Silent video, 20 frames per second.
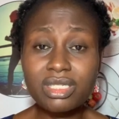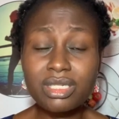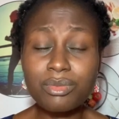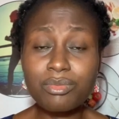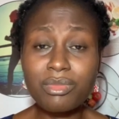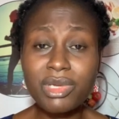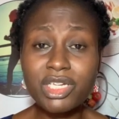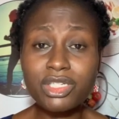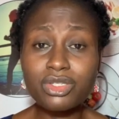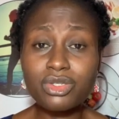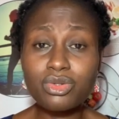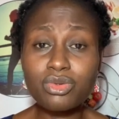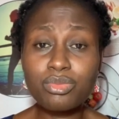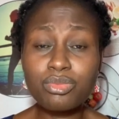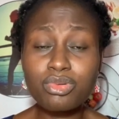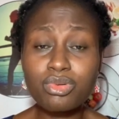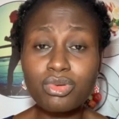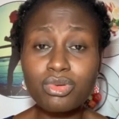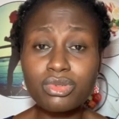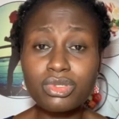It makes you
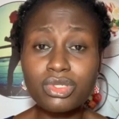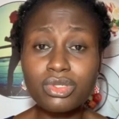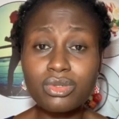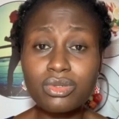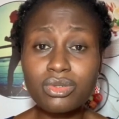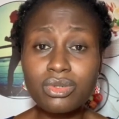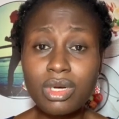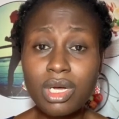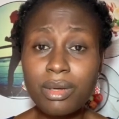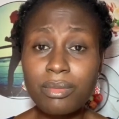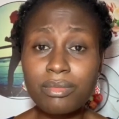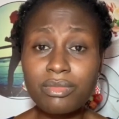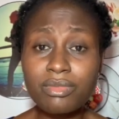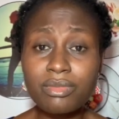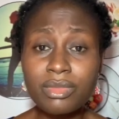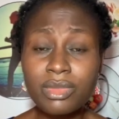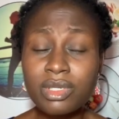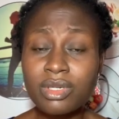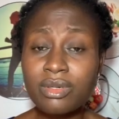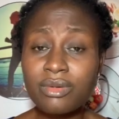prone
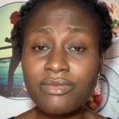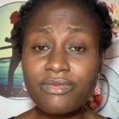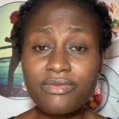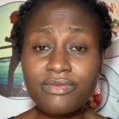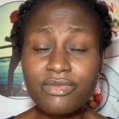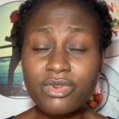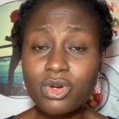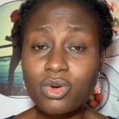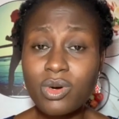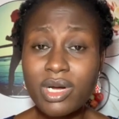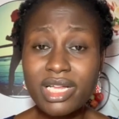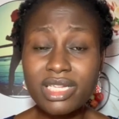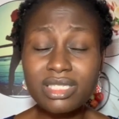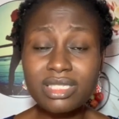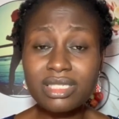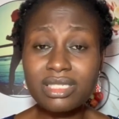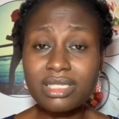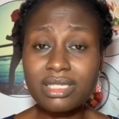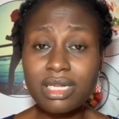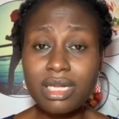to
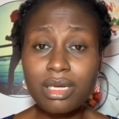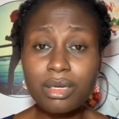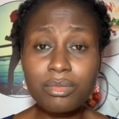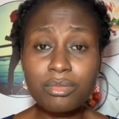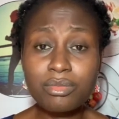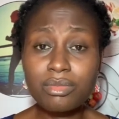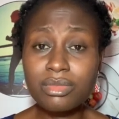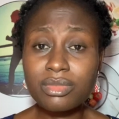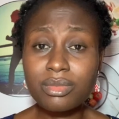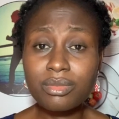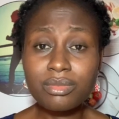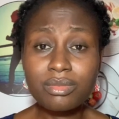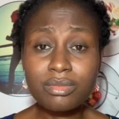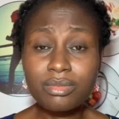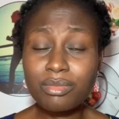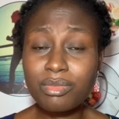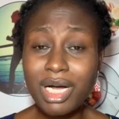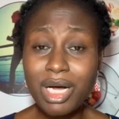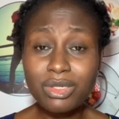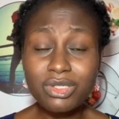
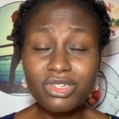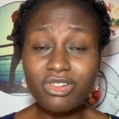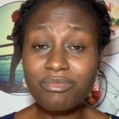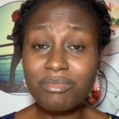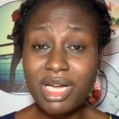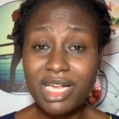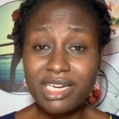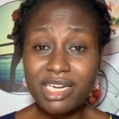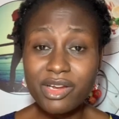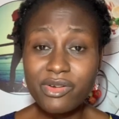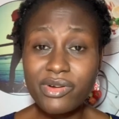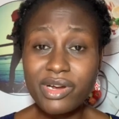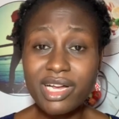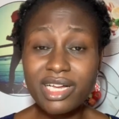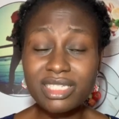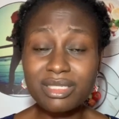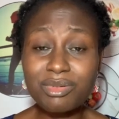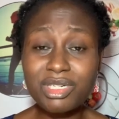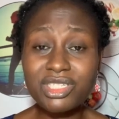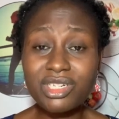frequent bouts of malaria,
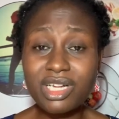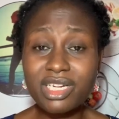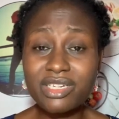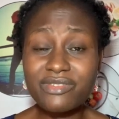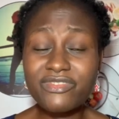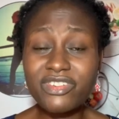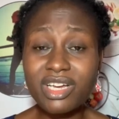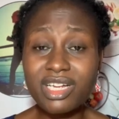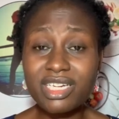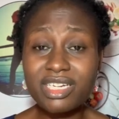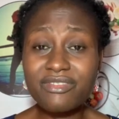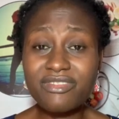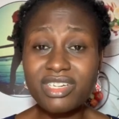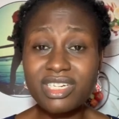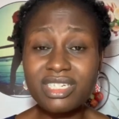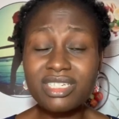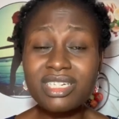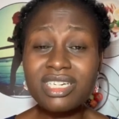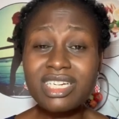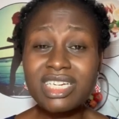especially if you are living
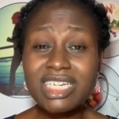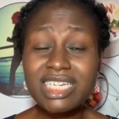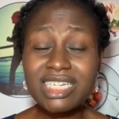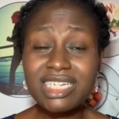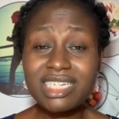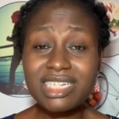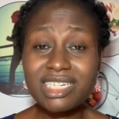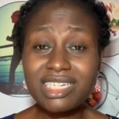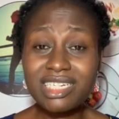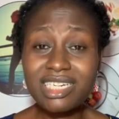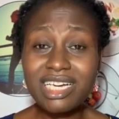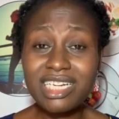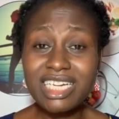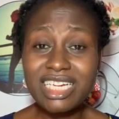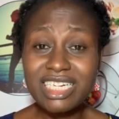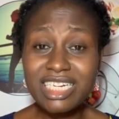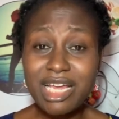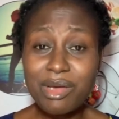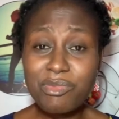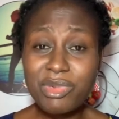in an
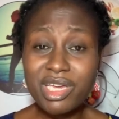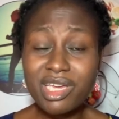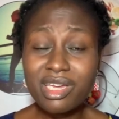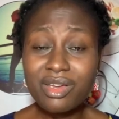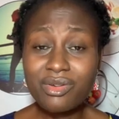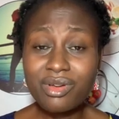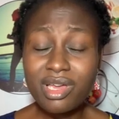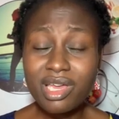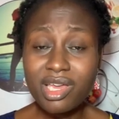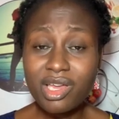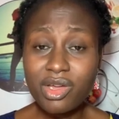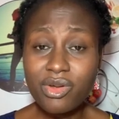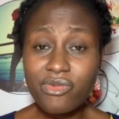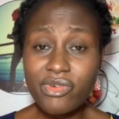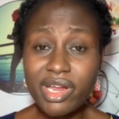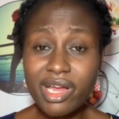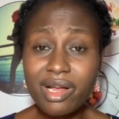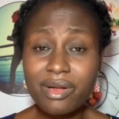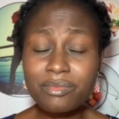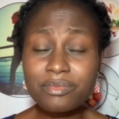endemic
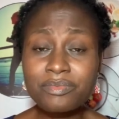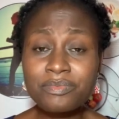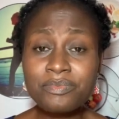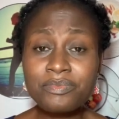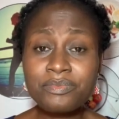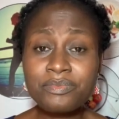area.